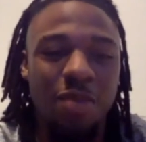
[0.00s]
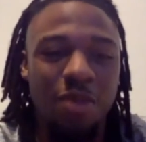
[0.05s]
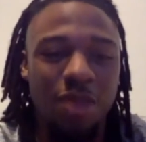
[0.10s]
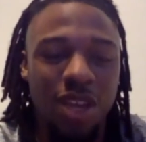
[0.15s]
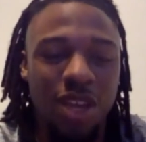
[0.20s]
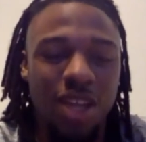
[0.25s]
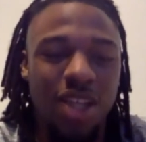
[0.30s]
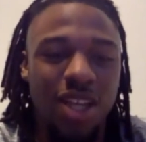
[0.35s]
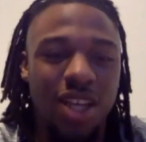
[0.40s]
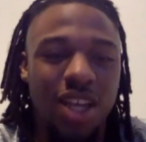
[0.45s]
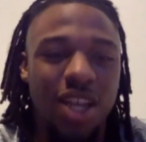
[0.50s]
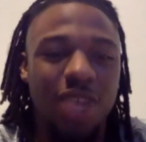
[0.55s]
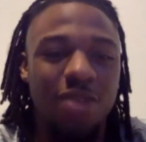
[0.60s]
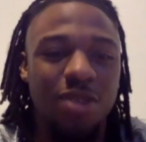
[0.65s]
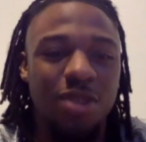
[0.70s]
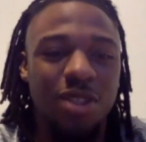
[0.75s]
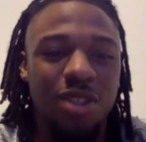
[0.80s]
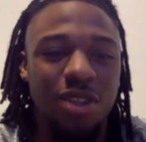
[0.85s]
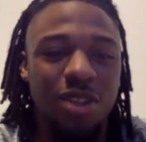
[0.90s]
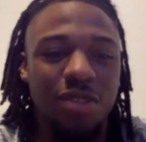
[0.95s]
playing games
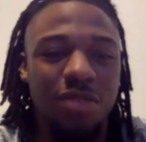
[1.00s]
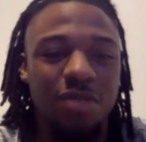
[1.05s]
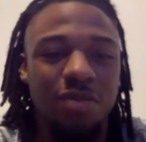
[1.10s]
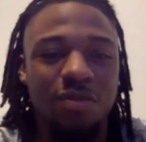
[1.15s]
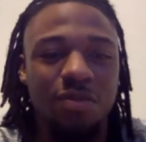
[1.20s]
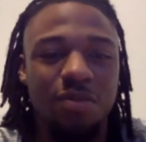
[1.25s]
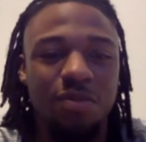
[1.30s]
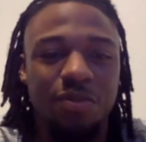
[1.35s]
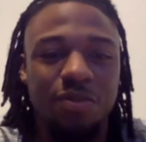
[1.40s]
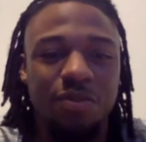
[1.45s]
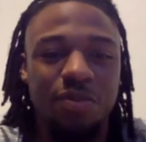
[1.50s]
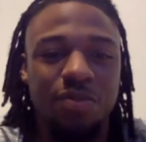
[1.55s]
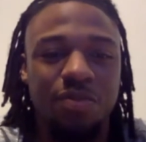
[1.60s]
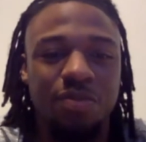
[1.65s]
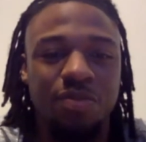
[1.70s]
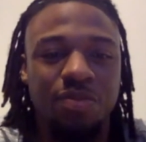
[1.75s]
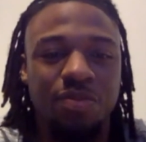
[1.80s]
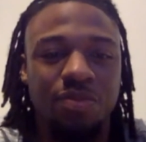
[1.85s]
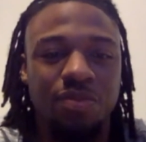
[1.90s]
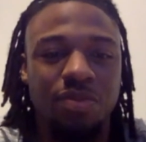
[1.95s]
and stuff. Okay.